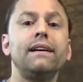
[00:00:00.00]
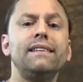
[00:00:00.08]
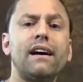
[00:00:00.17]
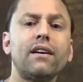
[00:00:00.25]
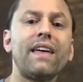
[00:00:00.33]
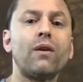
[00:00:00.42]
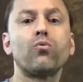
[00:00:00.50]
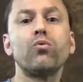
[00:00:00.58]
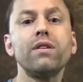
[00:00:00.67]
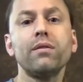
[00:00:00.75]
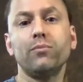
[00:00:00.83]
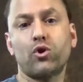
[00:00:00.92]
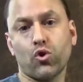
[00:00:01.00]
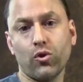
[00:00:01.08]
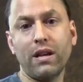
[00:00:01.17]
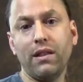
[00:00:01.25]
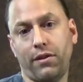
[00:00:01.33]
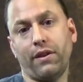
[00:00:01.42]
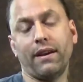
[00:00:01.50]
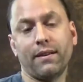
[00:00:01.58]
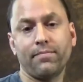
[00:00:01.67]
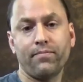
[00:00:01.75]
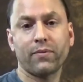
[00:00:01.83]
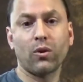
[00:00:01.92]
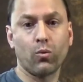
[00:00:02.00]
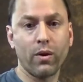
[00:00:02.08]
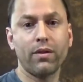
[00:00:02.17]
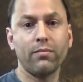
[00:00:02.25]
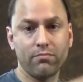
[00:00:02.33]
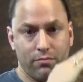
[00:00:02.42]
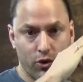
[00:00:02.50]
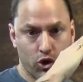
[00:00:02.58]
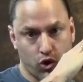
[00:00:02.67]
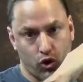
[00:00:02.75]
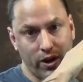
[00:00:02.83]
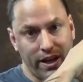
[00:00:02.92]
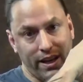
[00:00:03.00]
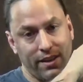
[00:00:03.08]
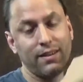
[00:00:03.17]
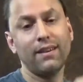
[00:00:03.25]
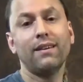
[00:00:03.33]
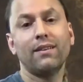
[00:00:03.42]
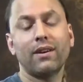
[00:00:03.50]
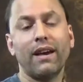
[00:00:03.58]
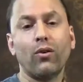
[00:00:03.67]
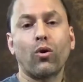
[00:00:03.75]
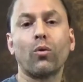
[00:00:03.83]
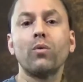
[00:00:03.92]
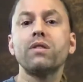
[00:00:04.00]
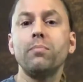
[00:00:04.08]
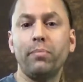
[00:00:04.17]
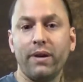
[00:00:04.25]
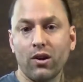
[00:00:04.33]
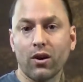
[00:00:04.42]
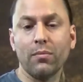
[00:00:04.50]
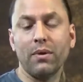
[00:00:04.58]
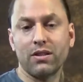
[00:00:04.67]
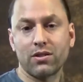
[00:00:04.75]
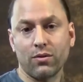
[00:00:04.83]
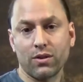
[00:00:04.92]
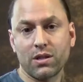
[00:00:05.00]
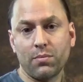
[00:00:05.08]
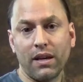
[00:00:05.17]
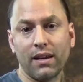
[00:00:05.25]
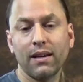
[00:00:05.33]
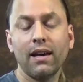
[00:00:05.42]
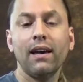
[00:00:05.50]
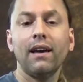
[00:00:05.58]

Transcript: Now to that rhythm tree thing. Rhythm tree, okay, or a rhythm pyramid, so to speak.